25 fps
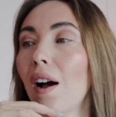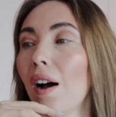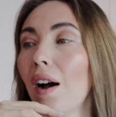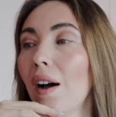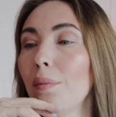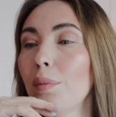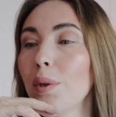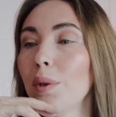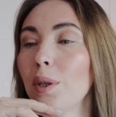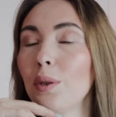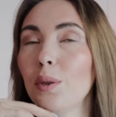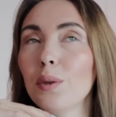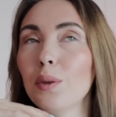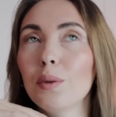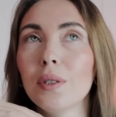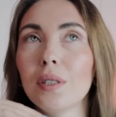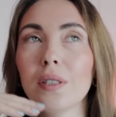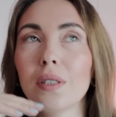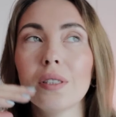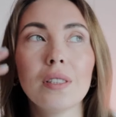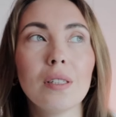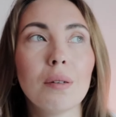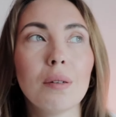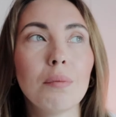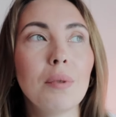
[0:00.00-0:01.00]
I've been
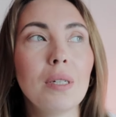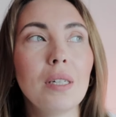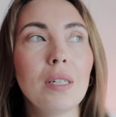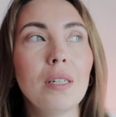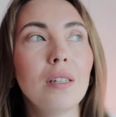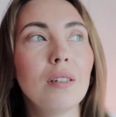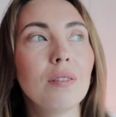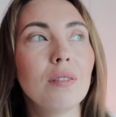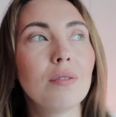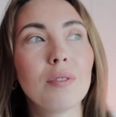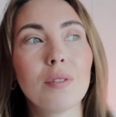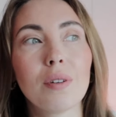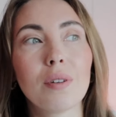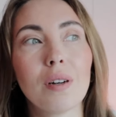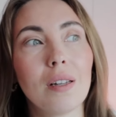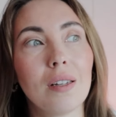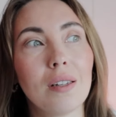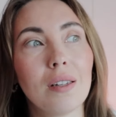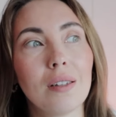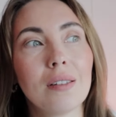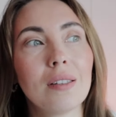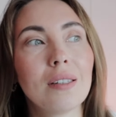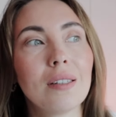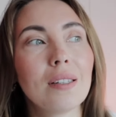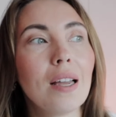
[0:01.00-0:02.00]
using them really for
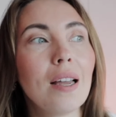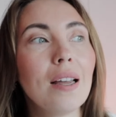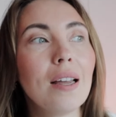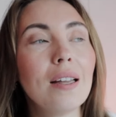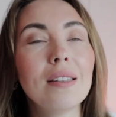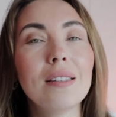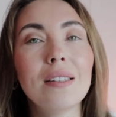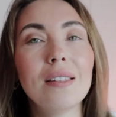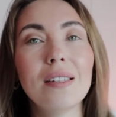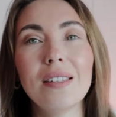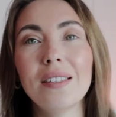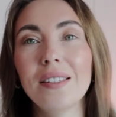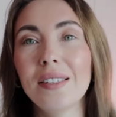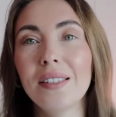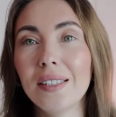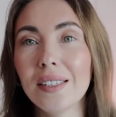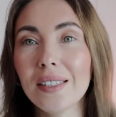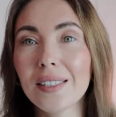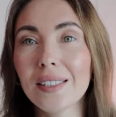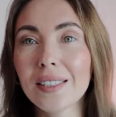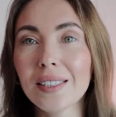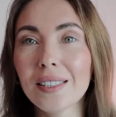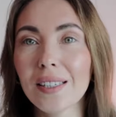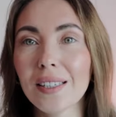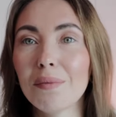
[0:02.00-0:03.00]
like 10
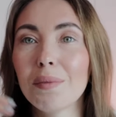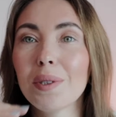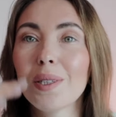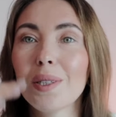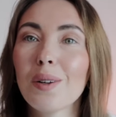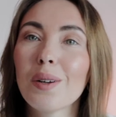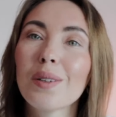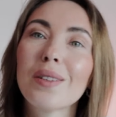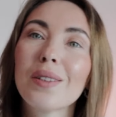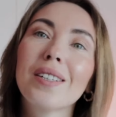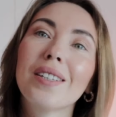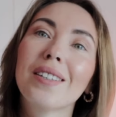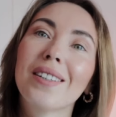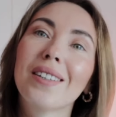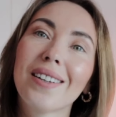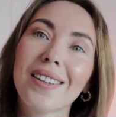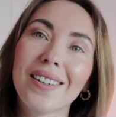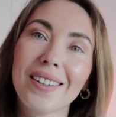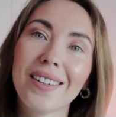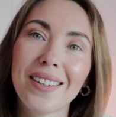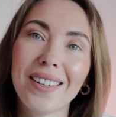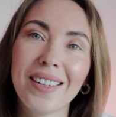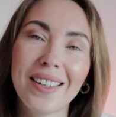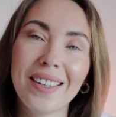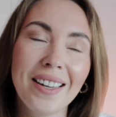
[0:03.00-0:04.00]
years. I mean,
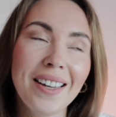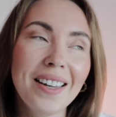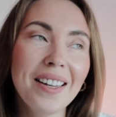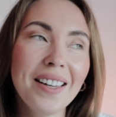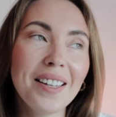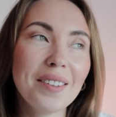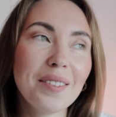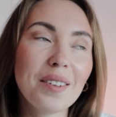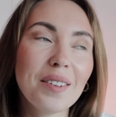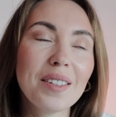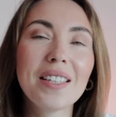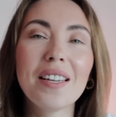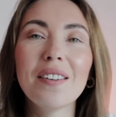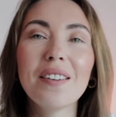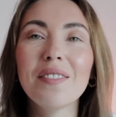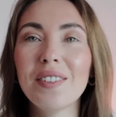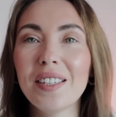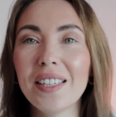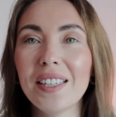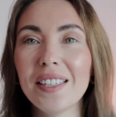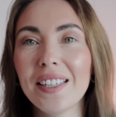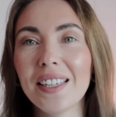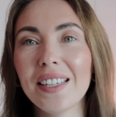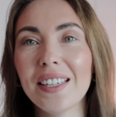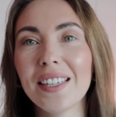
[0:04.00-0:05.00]
not
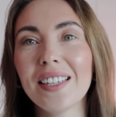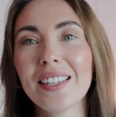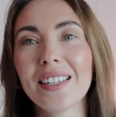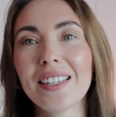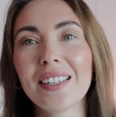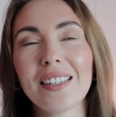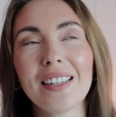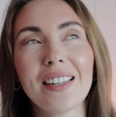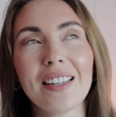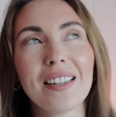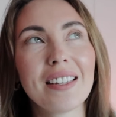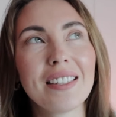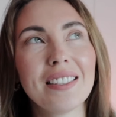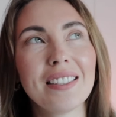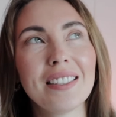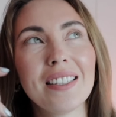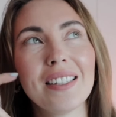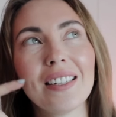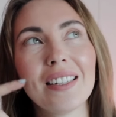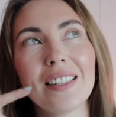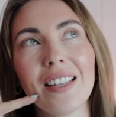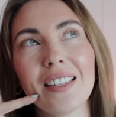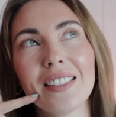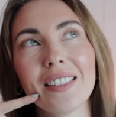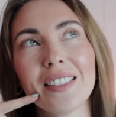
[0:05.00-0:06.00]
every year, like I
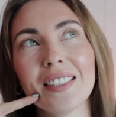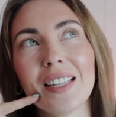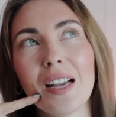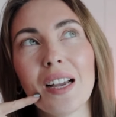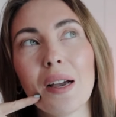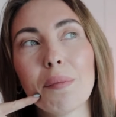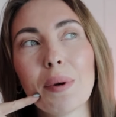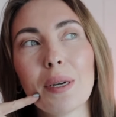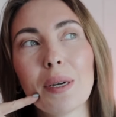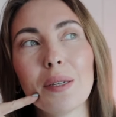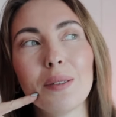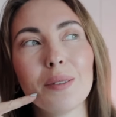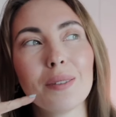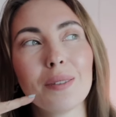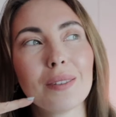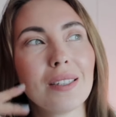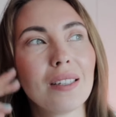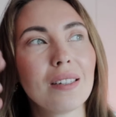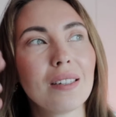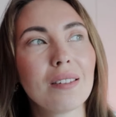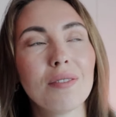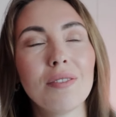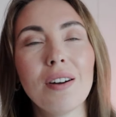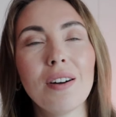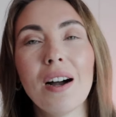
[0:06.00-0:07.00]
think last time I used
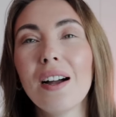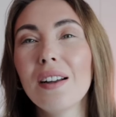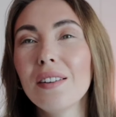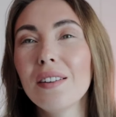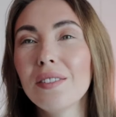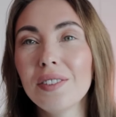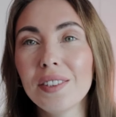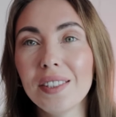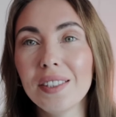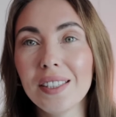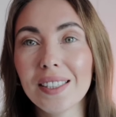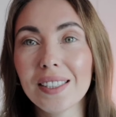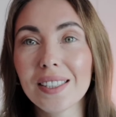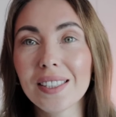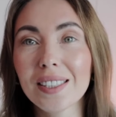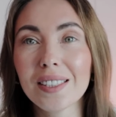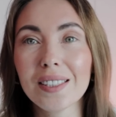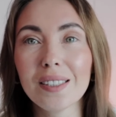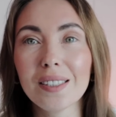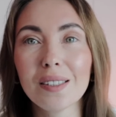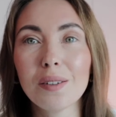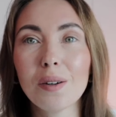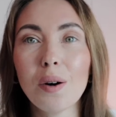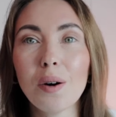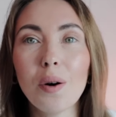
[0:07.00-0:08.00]
like 5
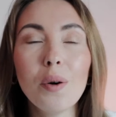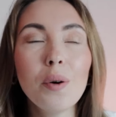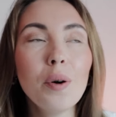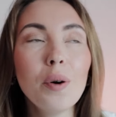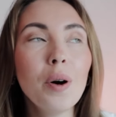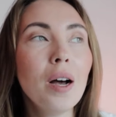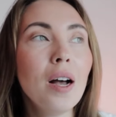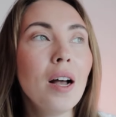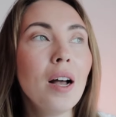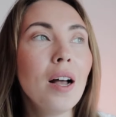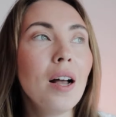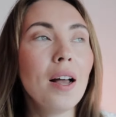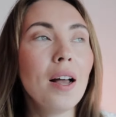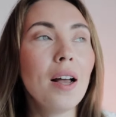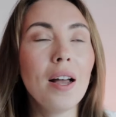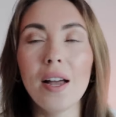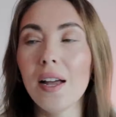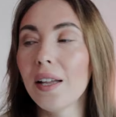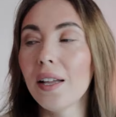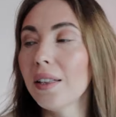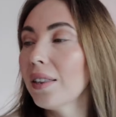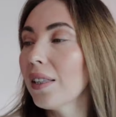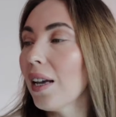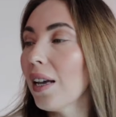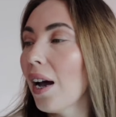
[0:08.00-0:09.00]
years ago,
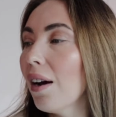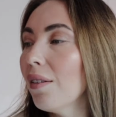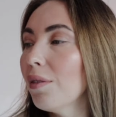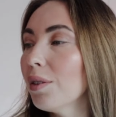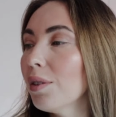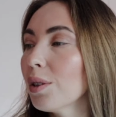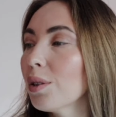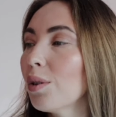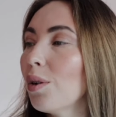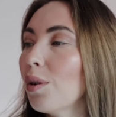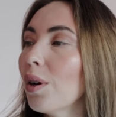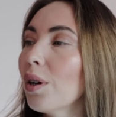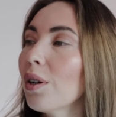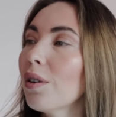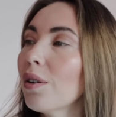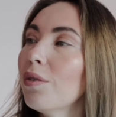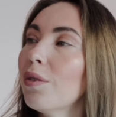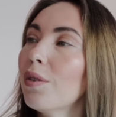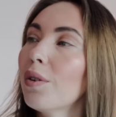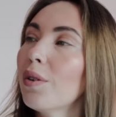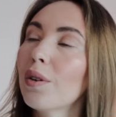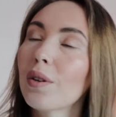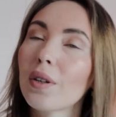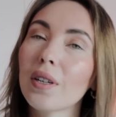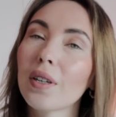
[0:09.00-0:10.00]
and I was going
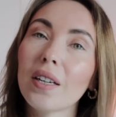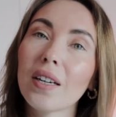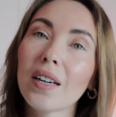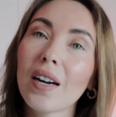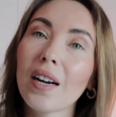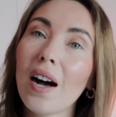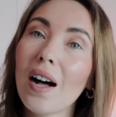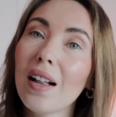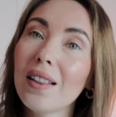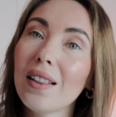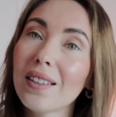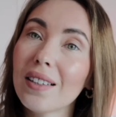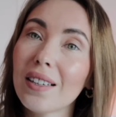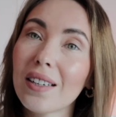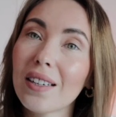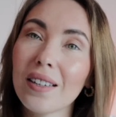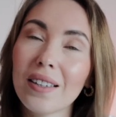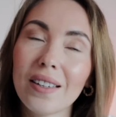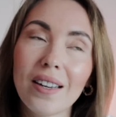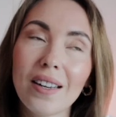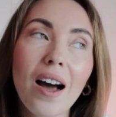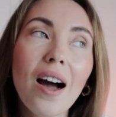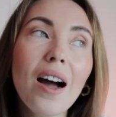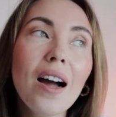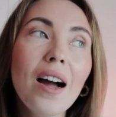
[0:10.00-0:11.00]
for the color
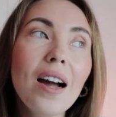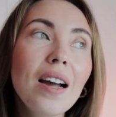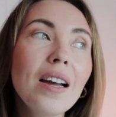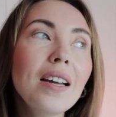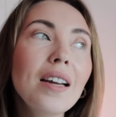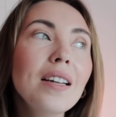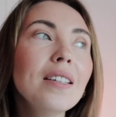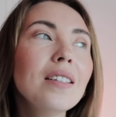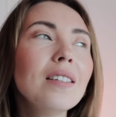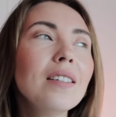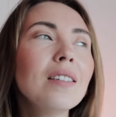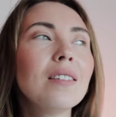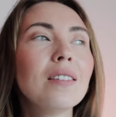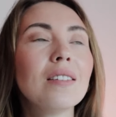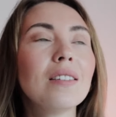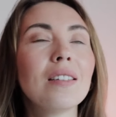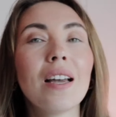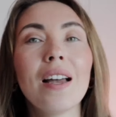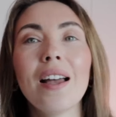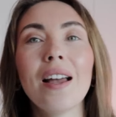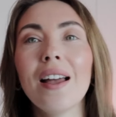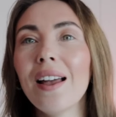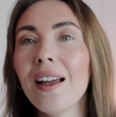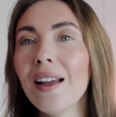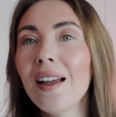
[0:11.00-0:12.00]
9,
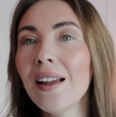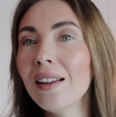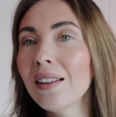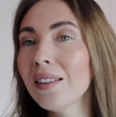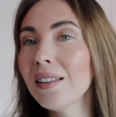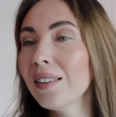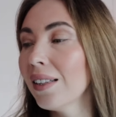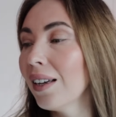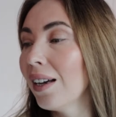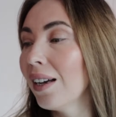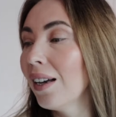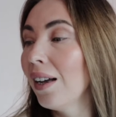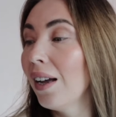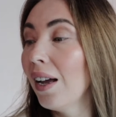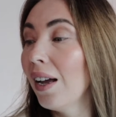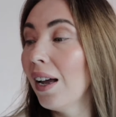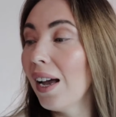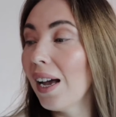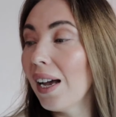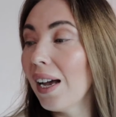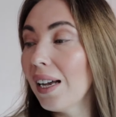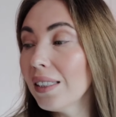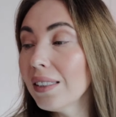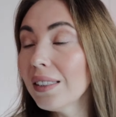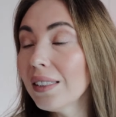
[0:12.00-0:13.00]
10,
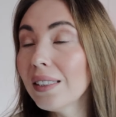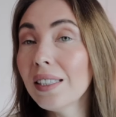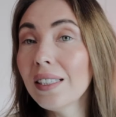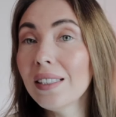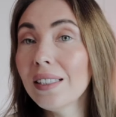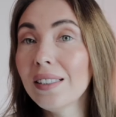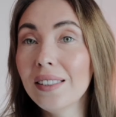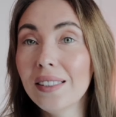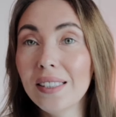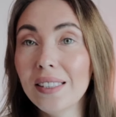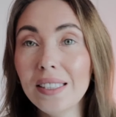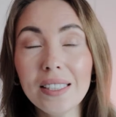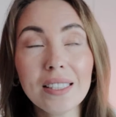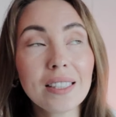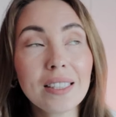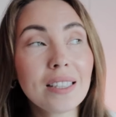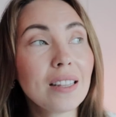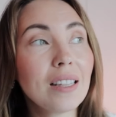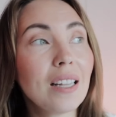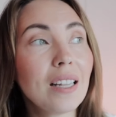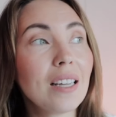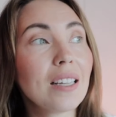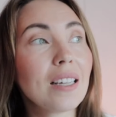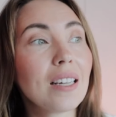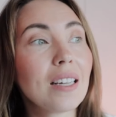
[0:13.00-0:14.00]
and they did
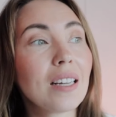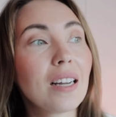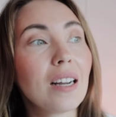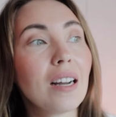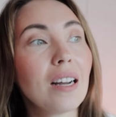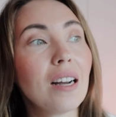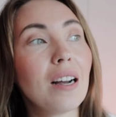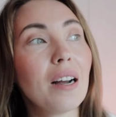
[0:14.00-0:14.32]
like